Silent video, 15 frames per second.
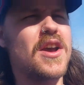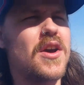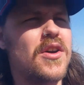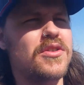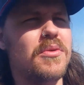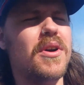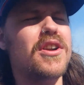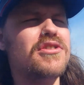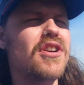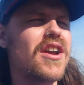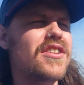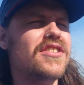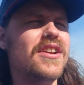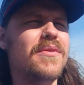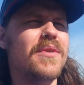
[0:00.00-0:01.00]
So we're gonna try to
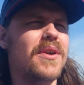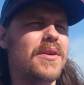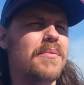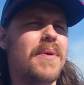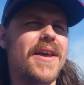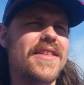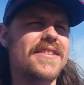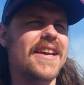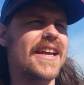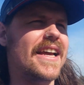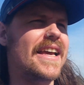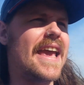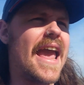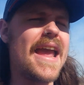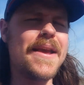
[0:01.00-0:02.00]
see if we're gonna play this like a
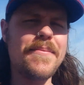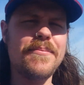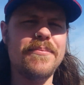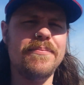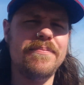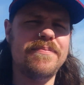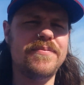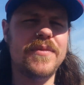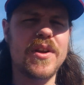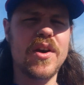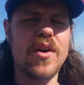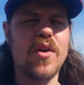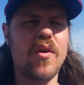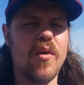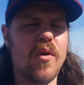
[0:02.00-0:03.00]
game,
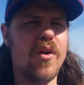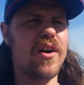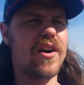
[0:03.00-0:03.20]
or